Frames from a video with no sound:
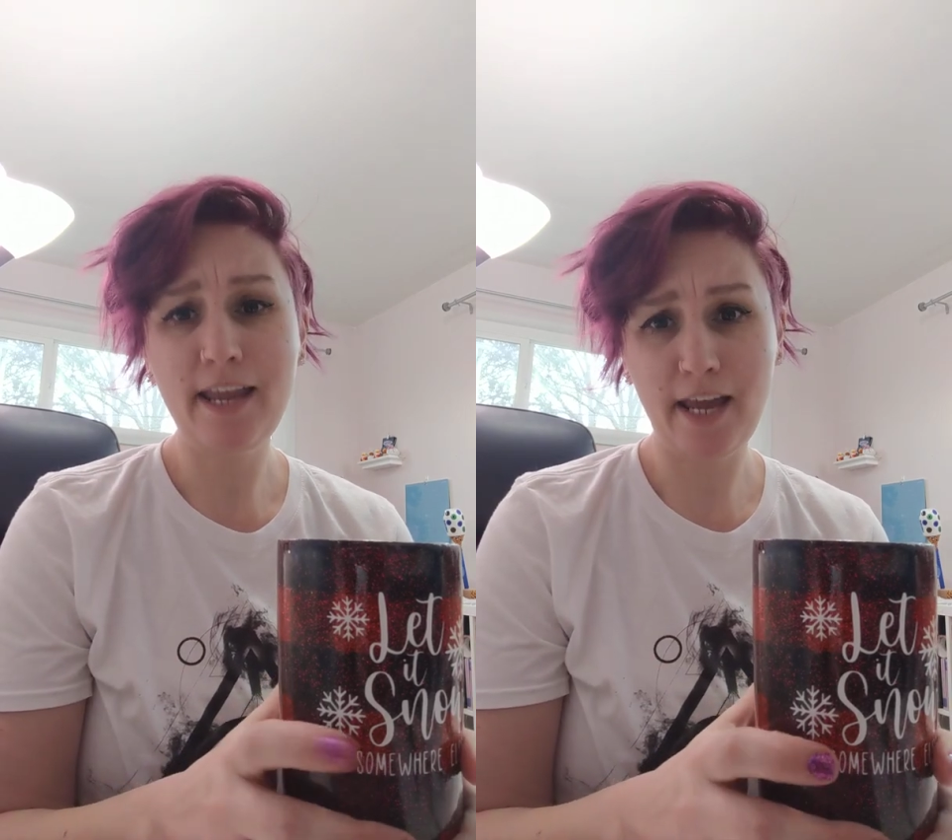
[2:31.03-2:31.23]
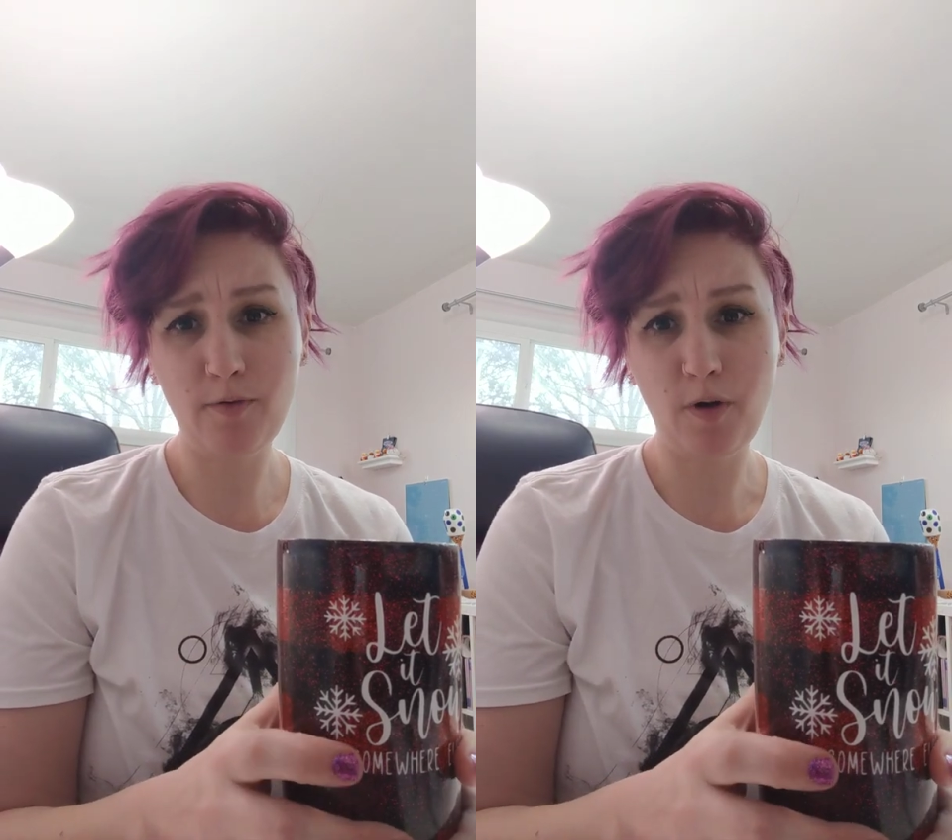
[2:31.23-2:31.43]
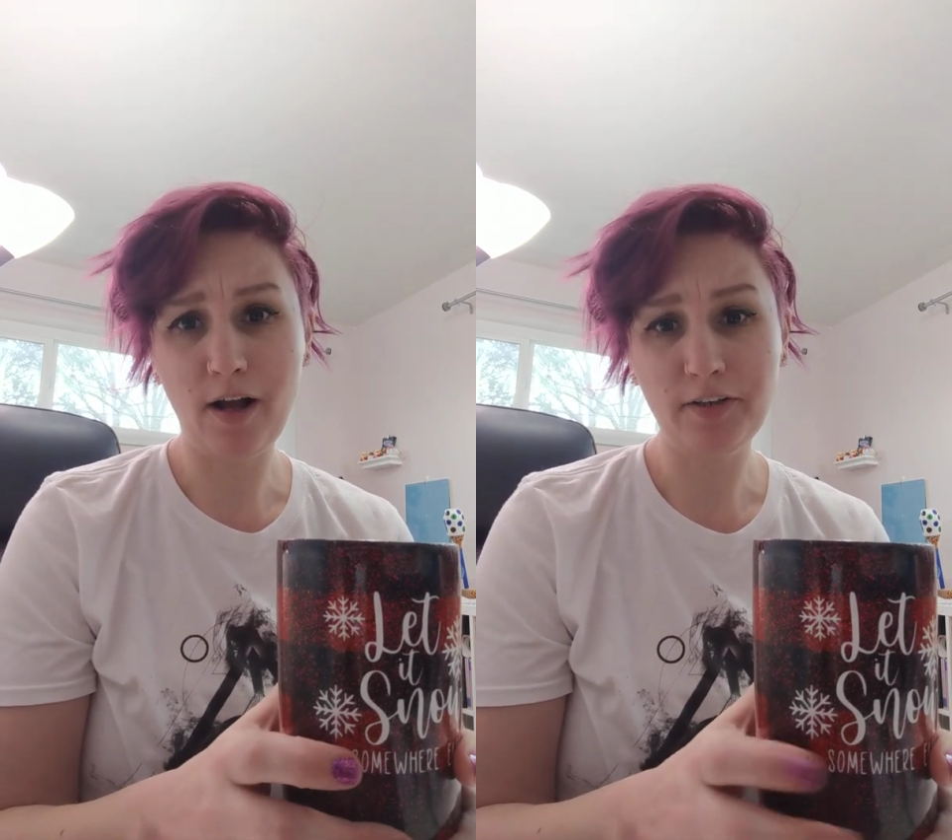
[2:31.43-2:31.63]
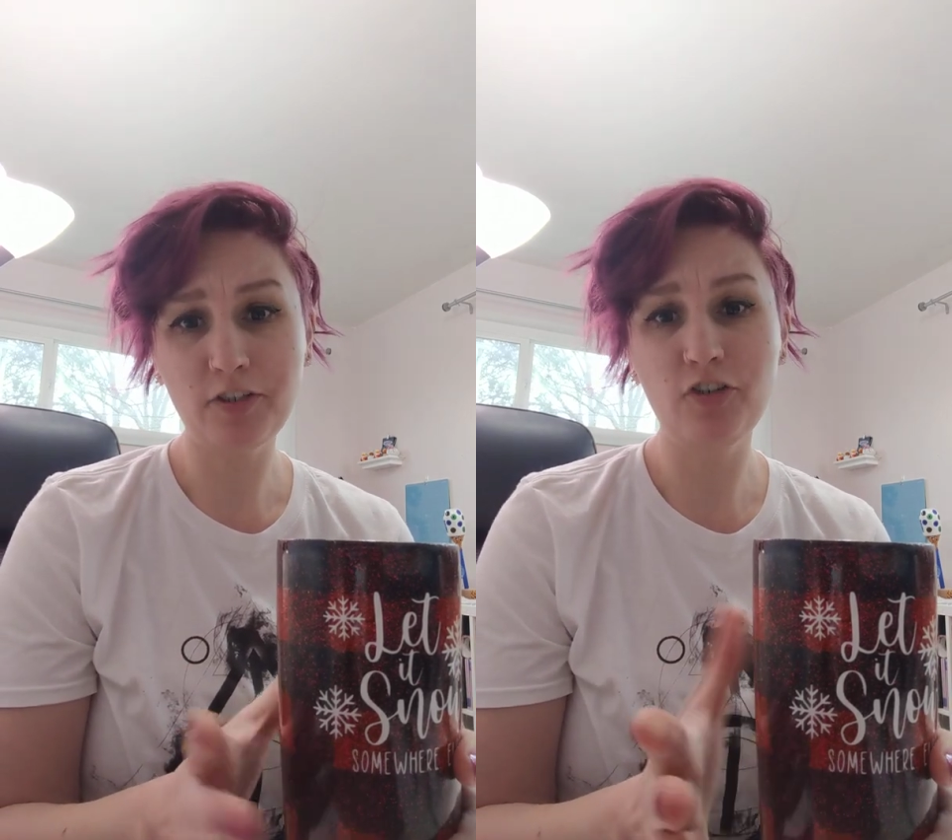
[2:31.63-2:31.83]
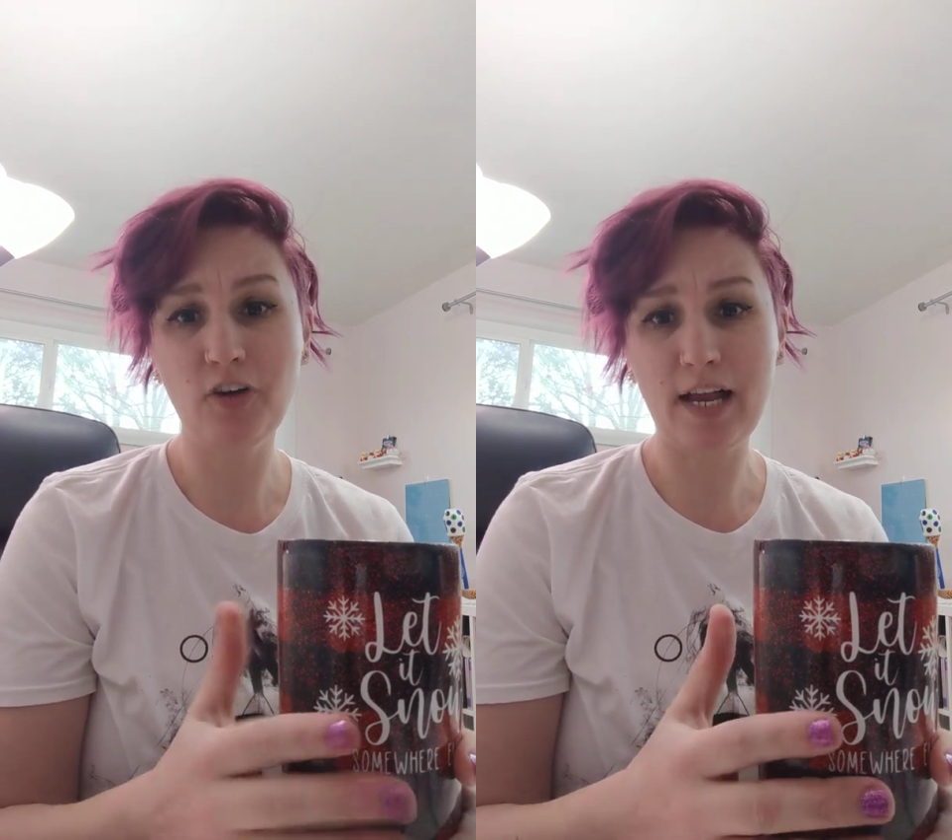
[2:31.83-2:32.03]
hand wash,
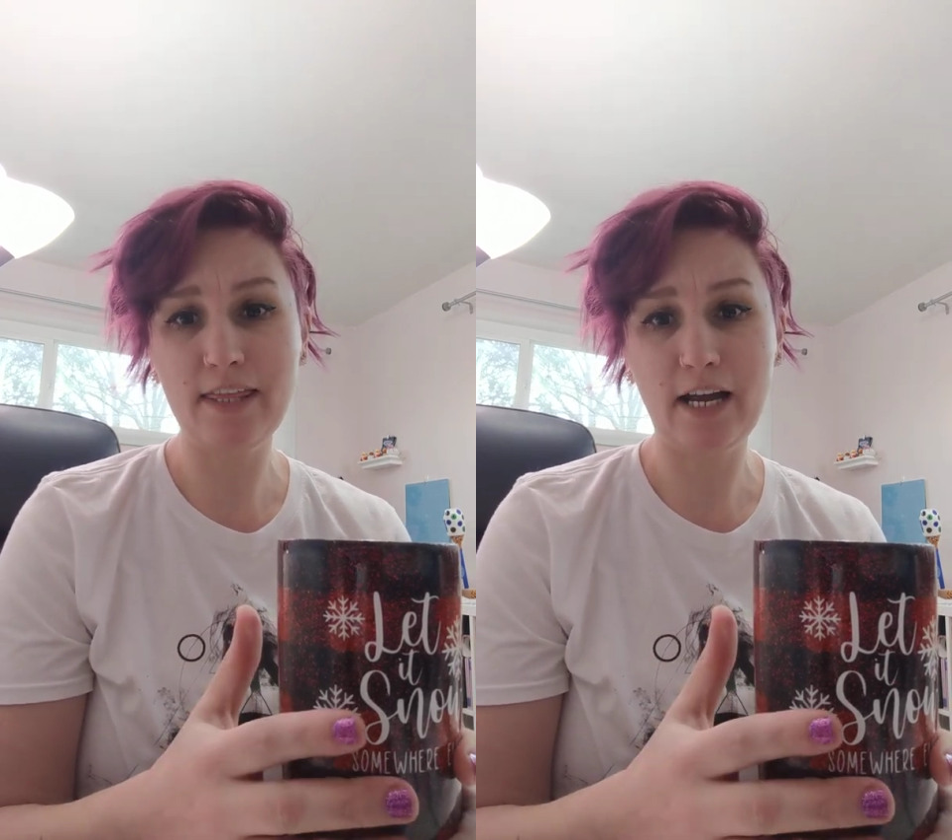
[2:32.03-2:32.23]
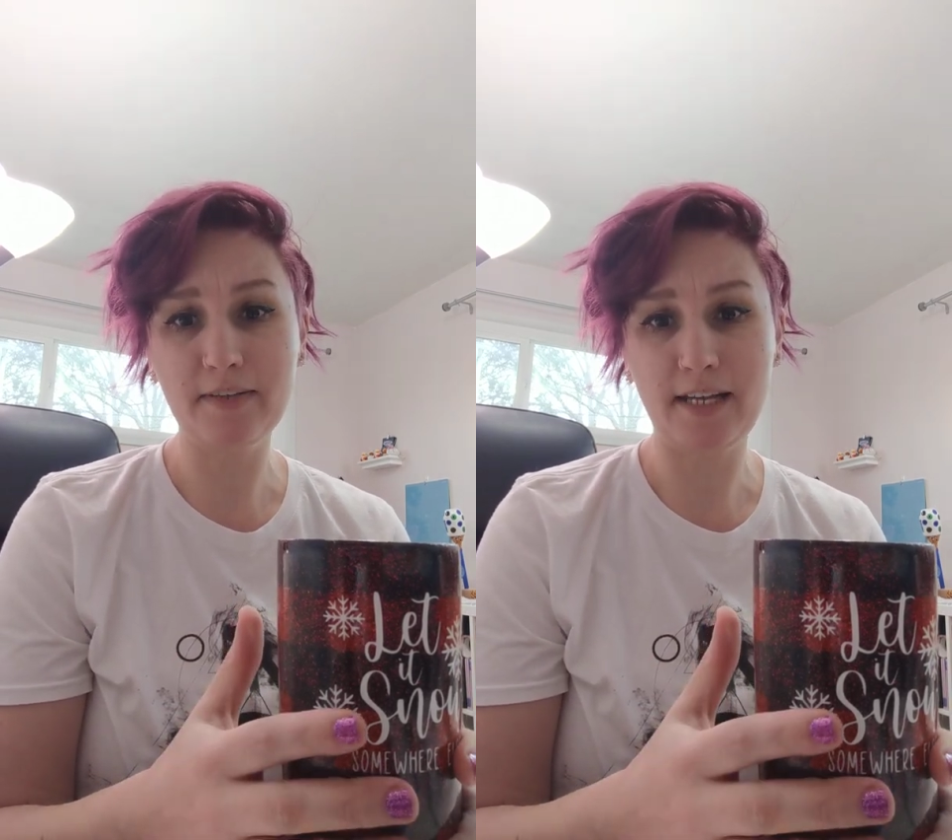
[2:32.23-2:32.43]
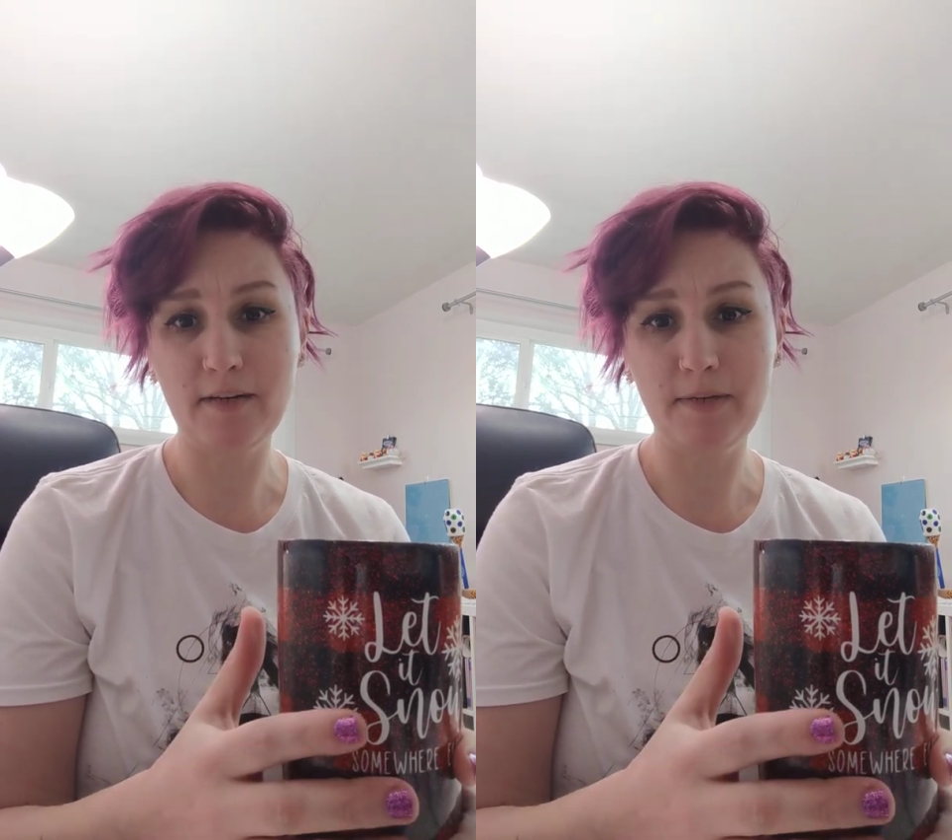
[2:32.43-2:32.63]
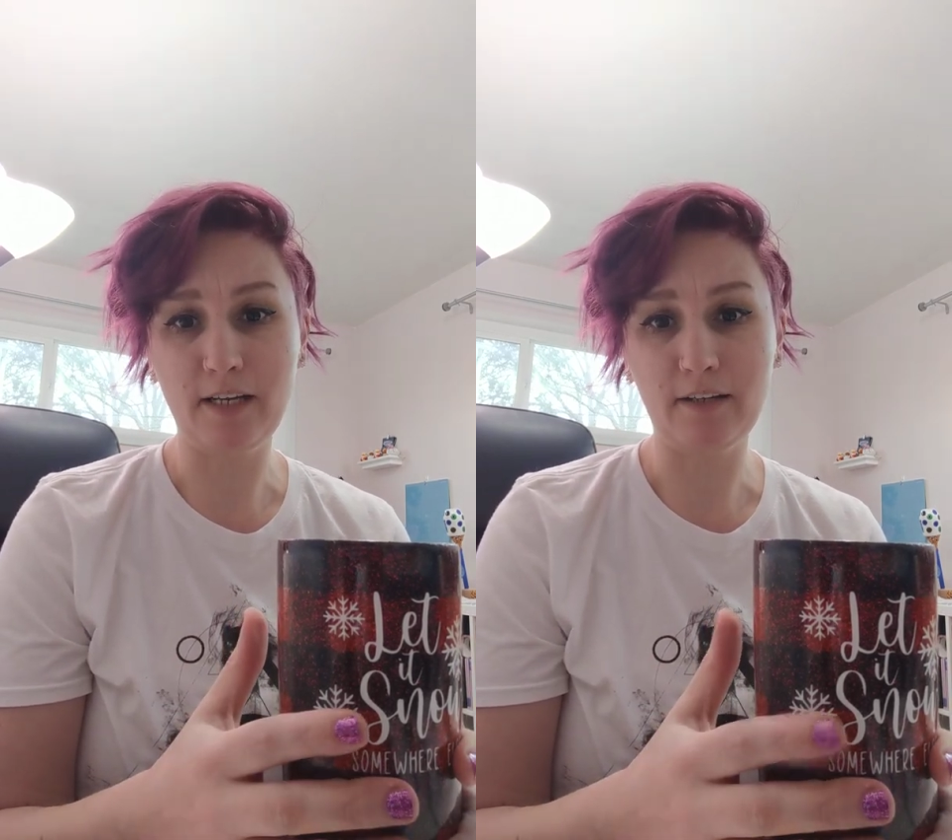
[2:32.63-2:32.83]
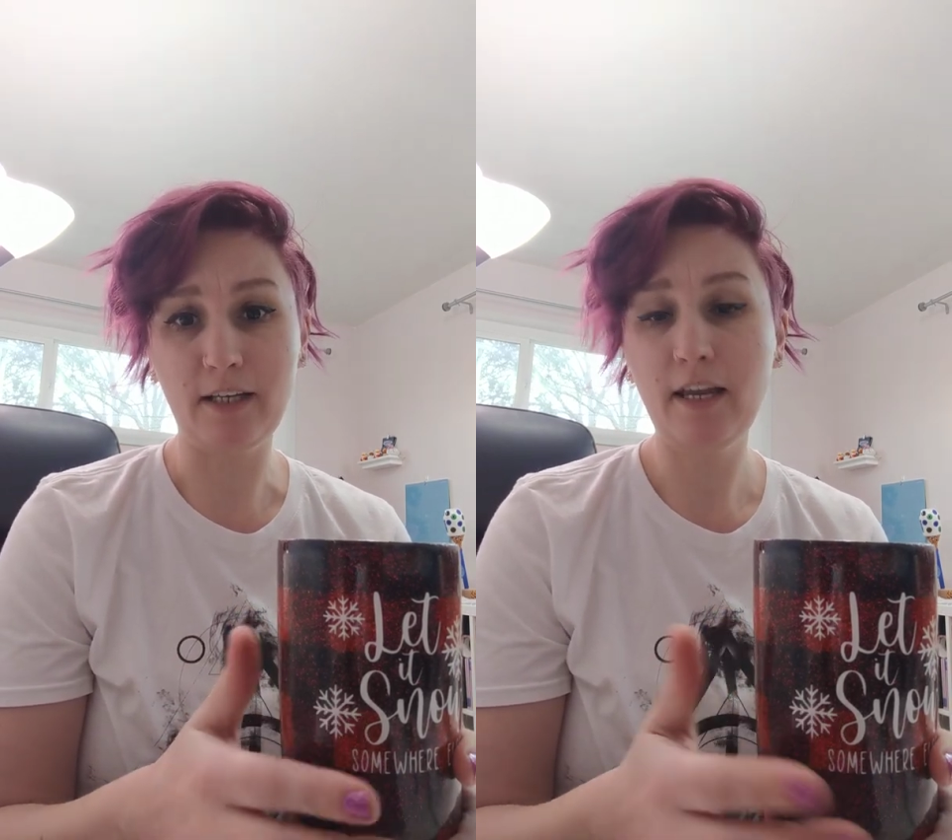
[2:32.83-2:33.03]
dry the outside
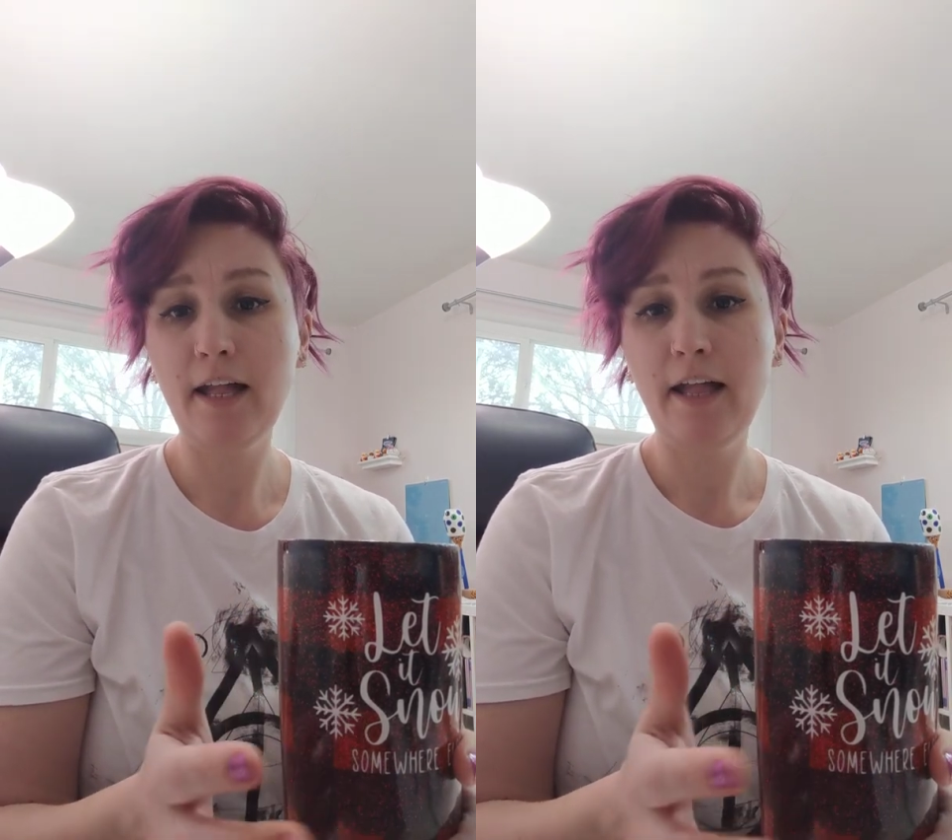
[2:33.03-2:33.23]
immediately.